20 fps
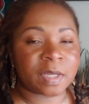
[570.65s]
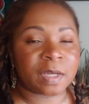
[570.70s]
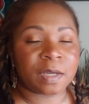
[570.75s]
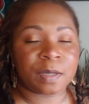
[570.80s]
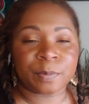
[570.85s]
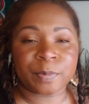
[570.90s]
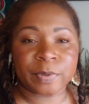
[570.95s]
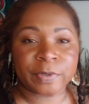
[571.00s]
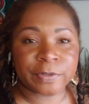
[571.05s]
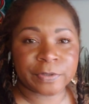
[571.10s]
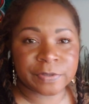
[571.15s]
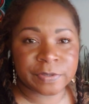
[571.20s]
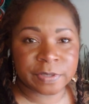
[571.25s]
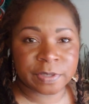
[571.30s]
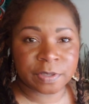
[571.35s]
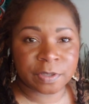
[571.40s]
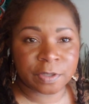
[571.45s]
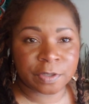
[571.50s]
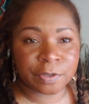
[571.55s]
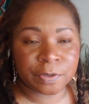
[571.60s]
a
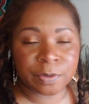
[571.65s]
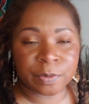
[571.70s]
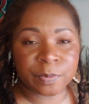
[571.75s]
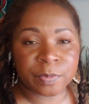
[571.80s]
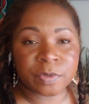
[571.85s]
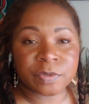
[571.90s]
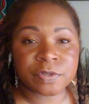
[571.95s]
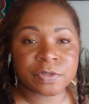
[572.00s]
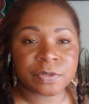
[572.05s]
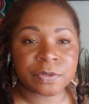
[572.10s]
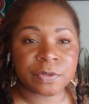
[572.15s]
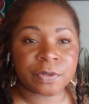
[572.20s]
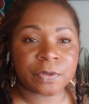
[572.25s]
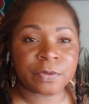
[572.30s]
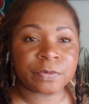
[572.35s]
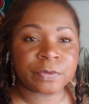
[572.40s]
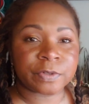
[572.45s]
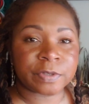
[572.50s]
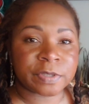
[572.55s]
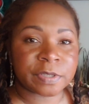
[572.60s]
person, or you're emotional
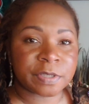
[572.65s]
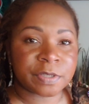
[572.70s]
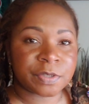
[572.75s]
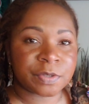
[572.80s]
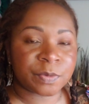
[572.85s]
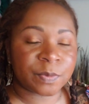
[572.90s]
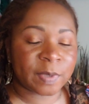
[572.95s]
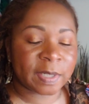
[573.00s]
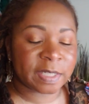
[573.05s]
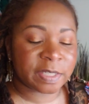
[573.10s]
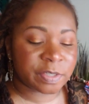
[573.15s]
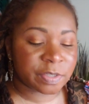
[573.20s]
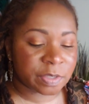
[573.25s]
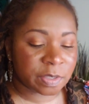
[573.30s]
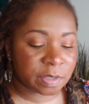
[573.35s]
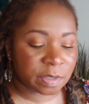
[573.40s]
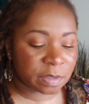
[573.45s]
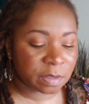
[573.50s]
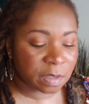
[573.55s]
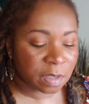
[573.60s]
over a
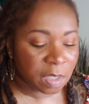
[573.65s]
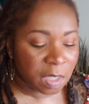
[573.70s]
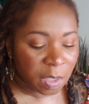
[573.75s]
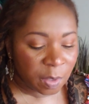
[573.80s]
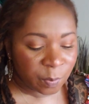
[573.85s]
situation.